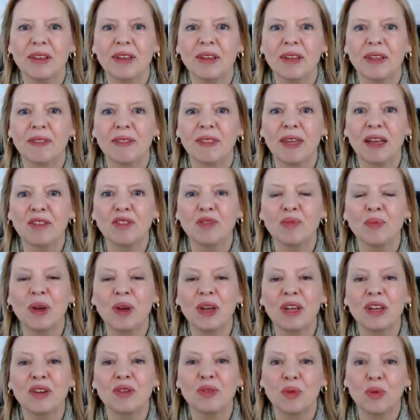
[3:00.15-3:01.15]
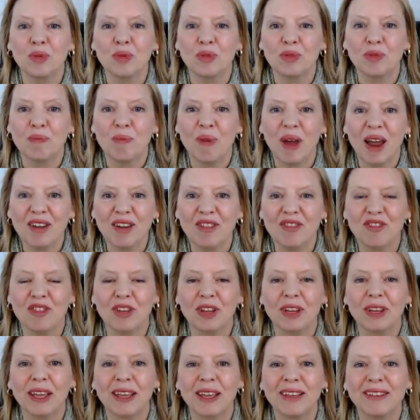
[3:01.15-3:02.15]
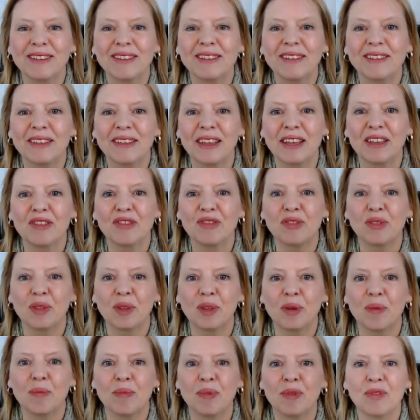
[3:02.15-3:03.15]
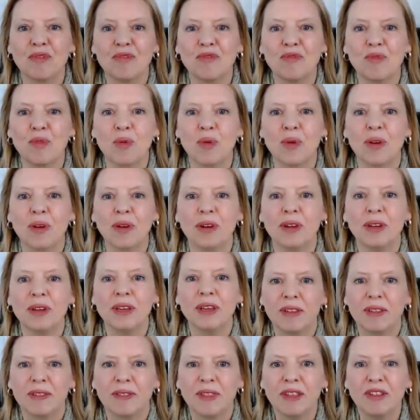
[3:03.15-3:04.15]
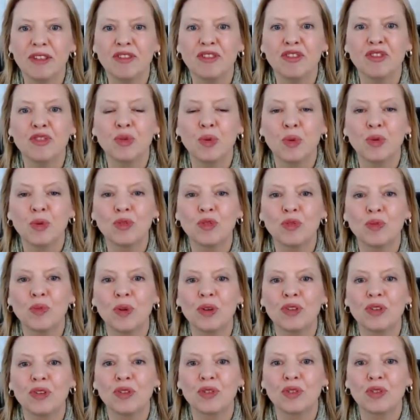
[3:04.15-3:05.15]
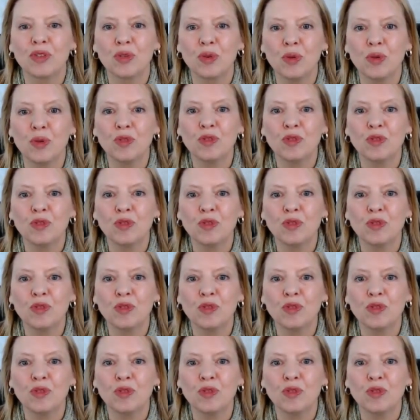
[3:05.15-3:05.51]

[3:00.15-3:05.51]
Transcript: That's why gross margin is essential number 4. This shows what your gross